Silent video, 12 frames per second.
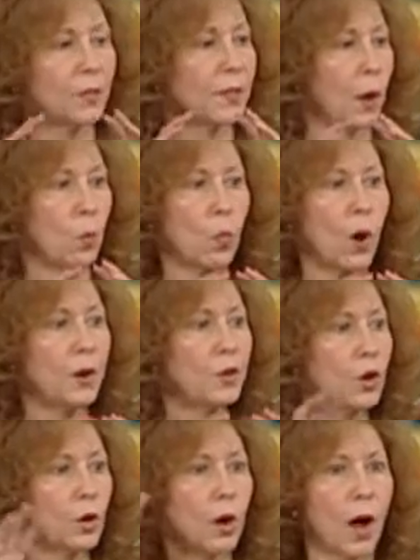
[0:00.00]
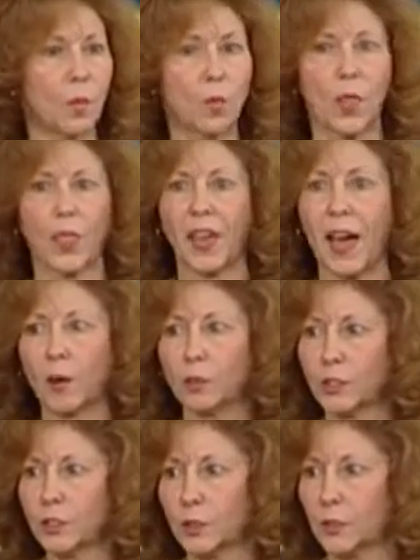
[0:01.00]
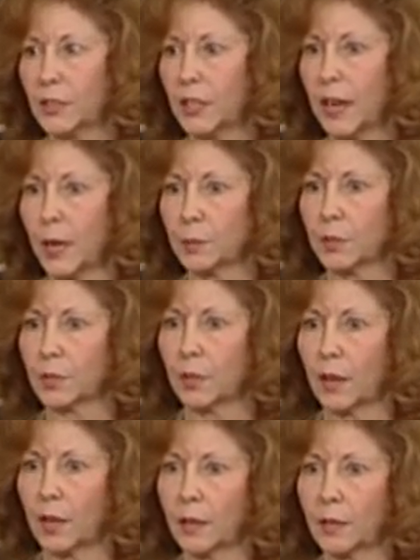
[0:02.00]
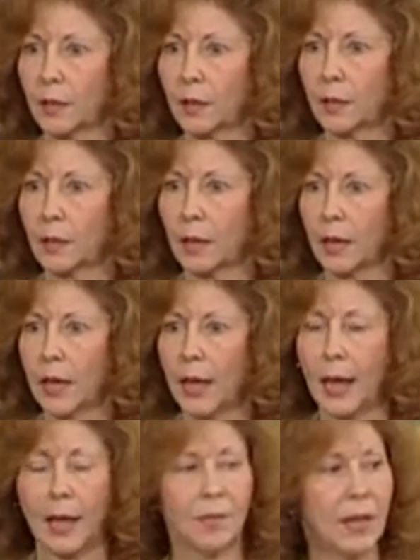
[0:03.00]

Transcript: of that one neuron with thousands of synapses on it, and